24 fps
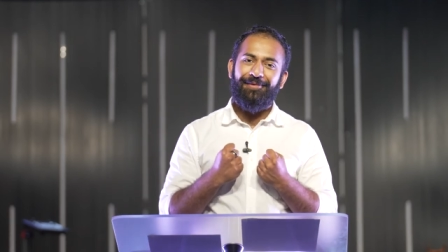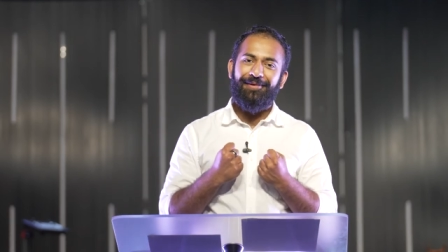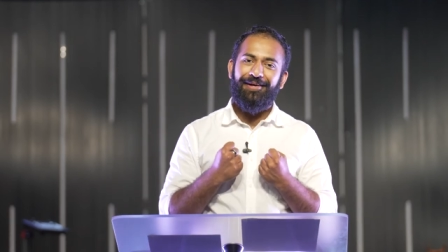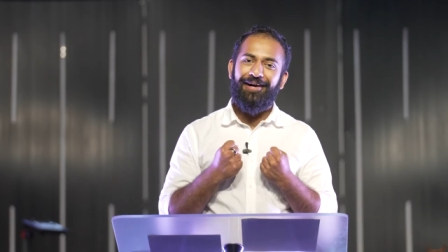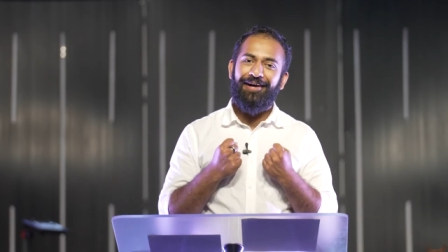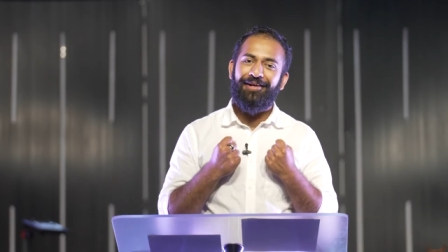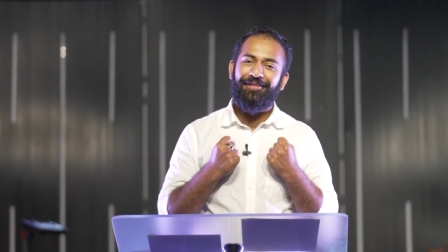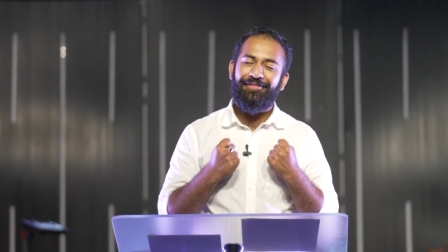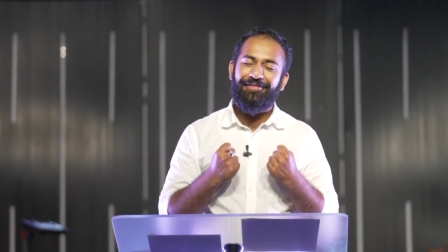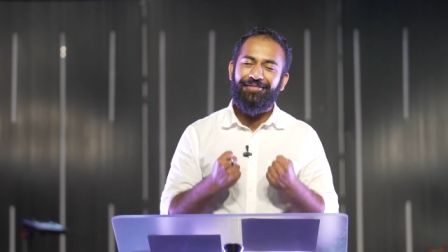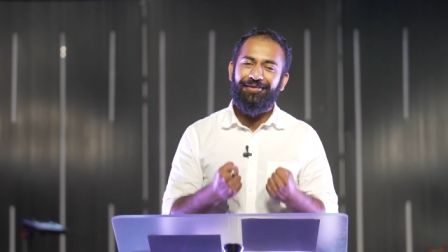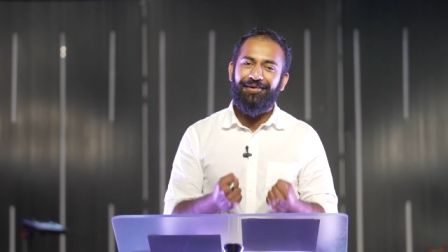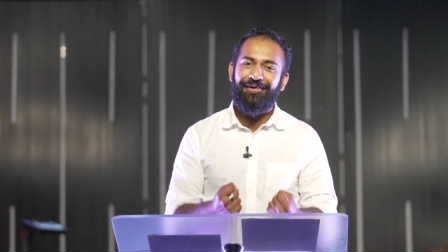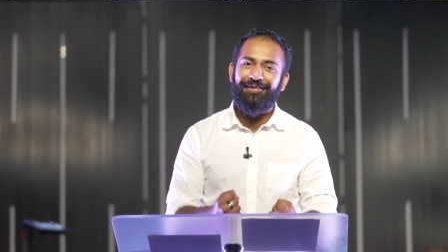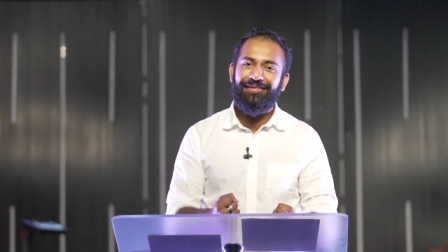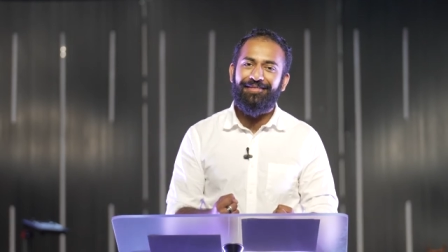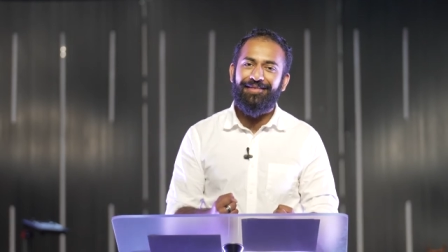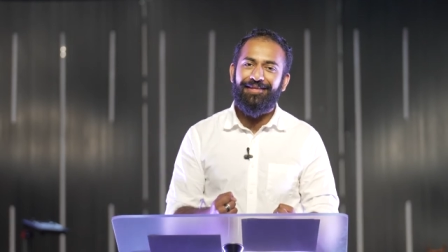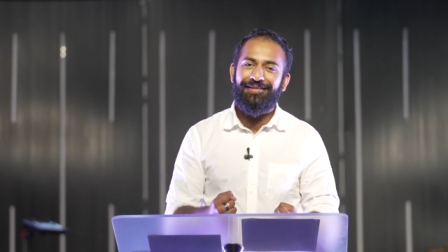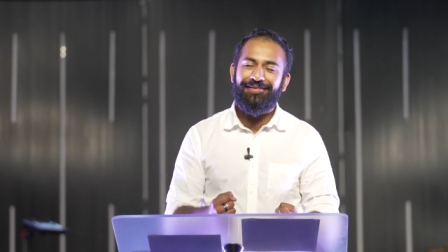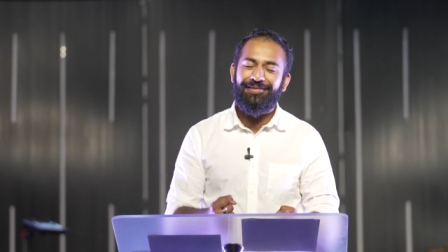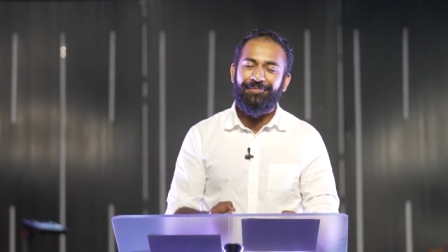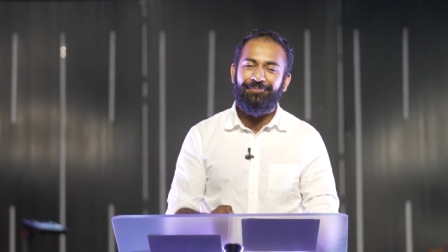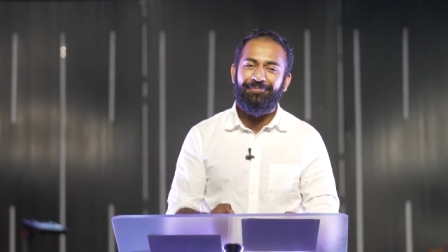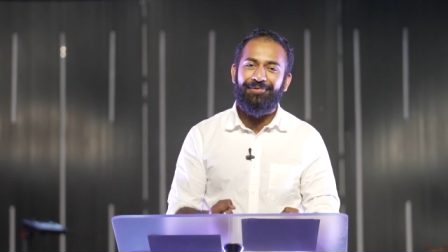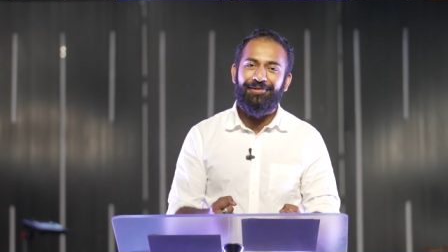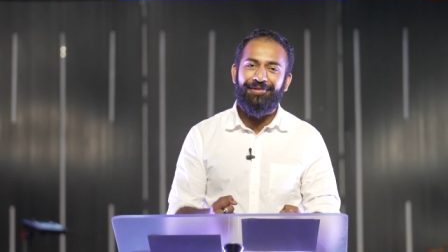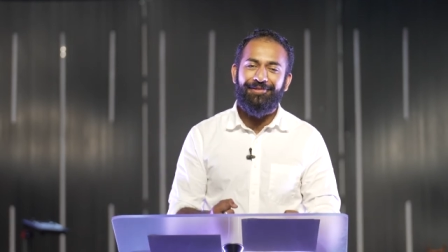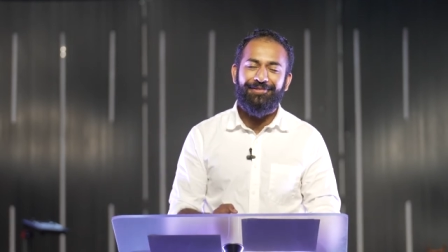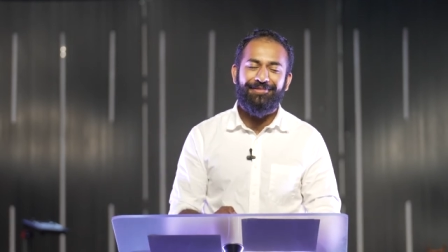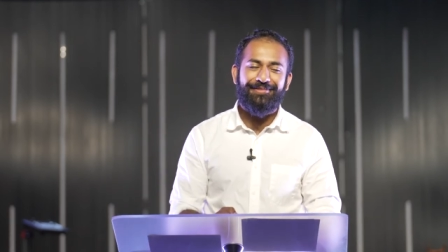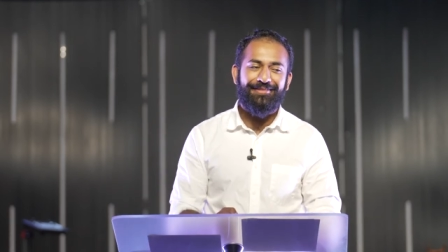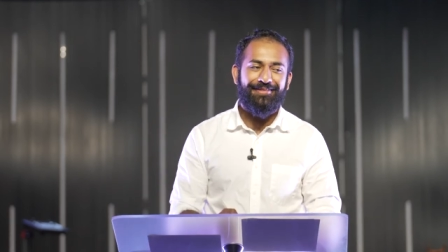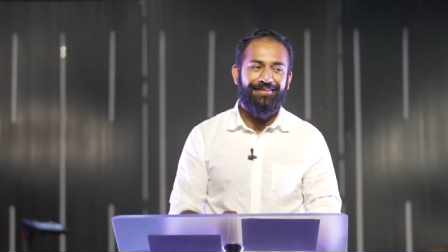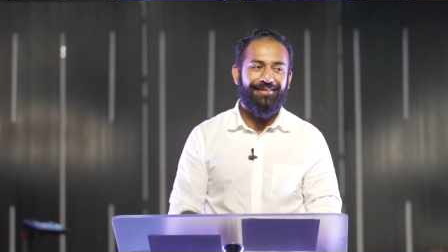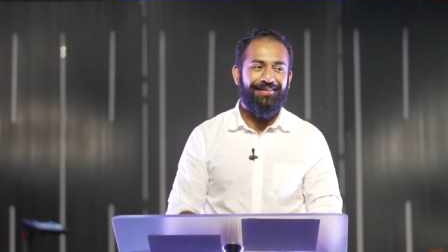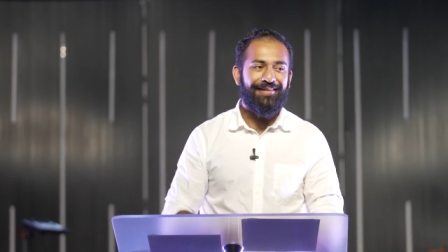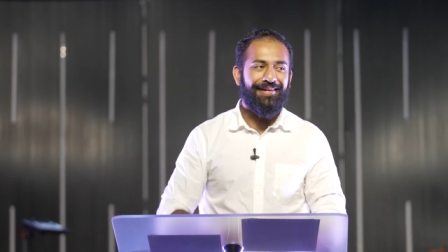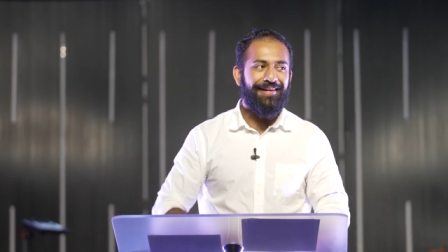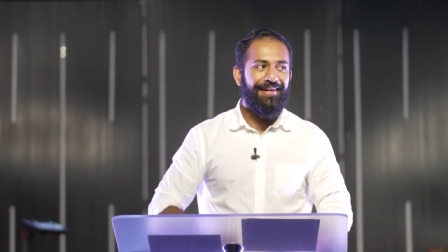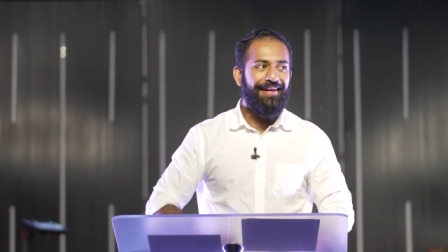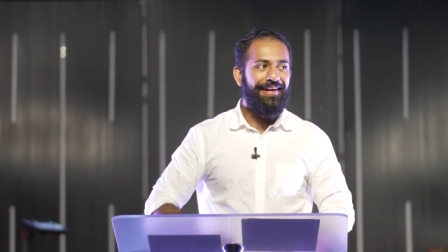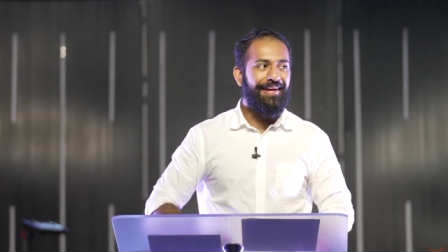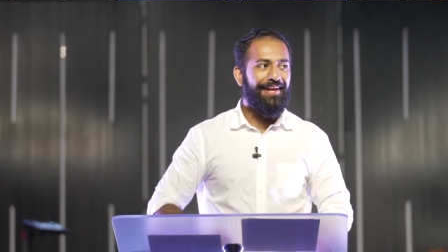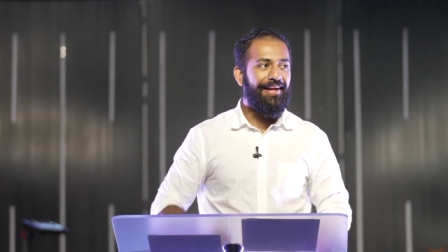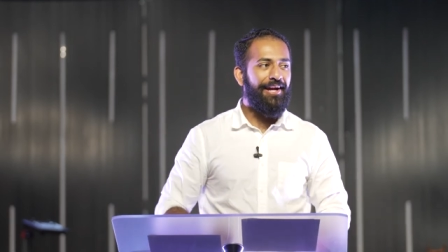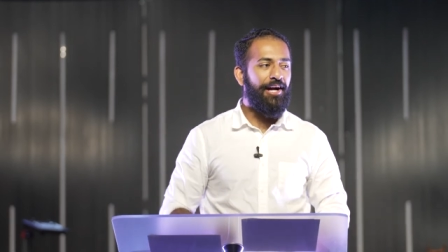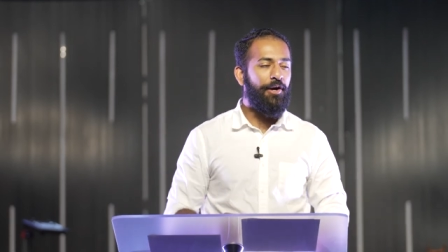I thought that the person
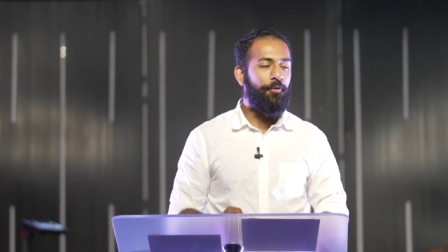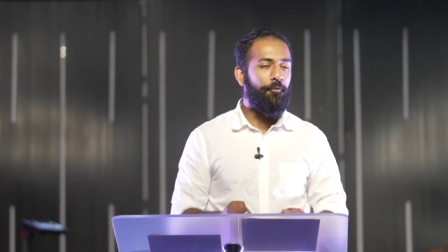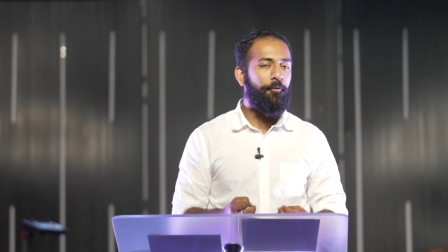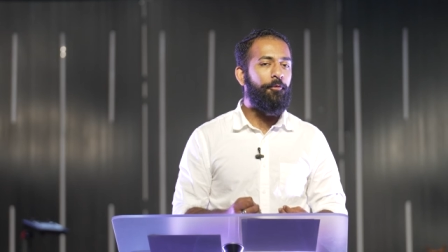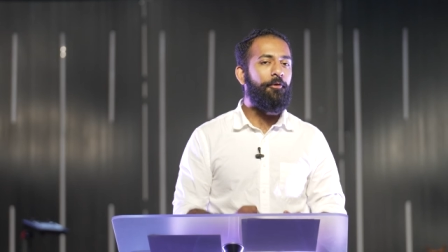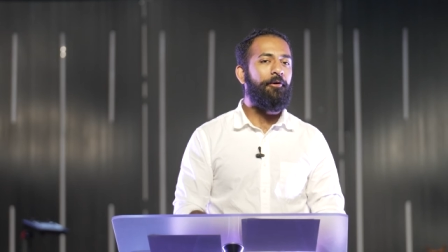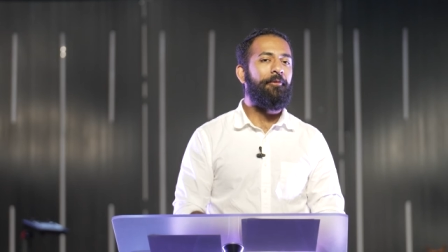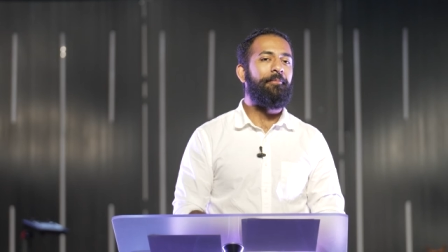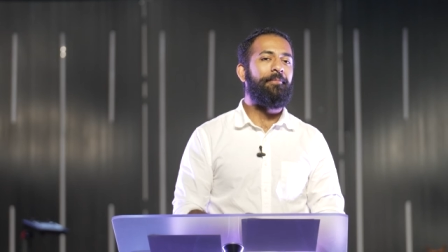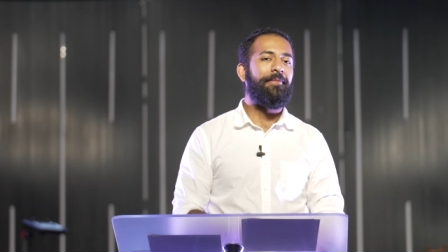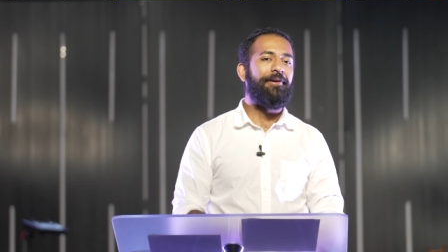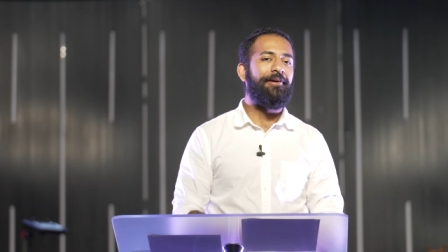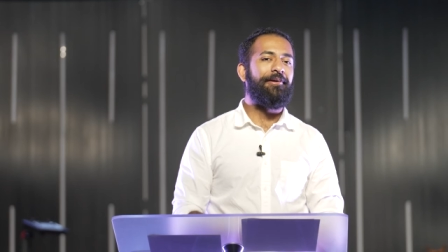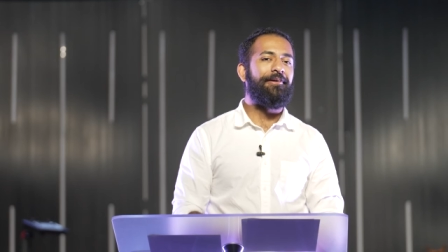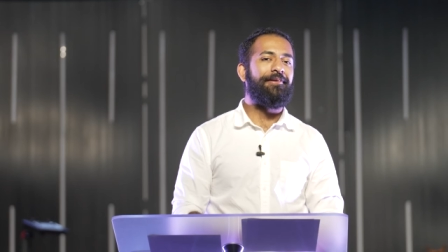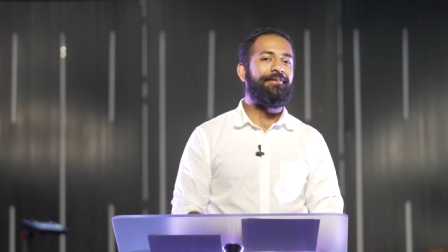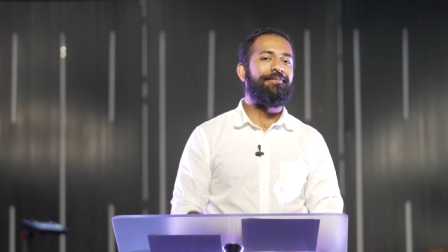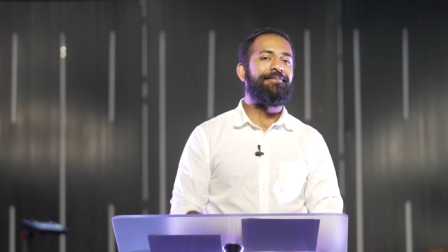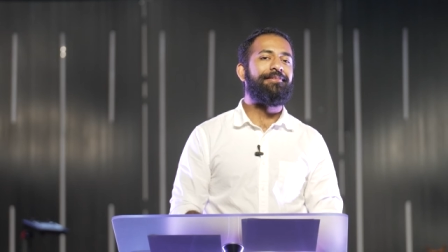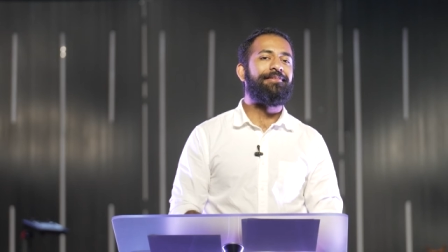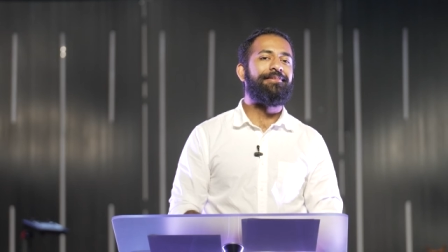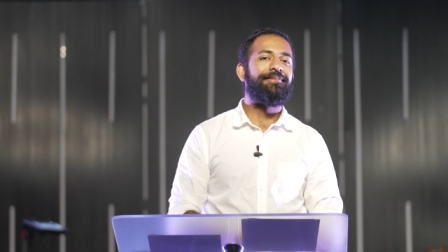at Walmart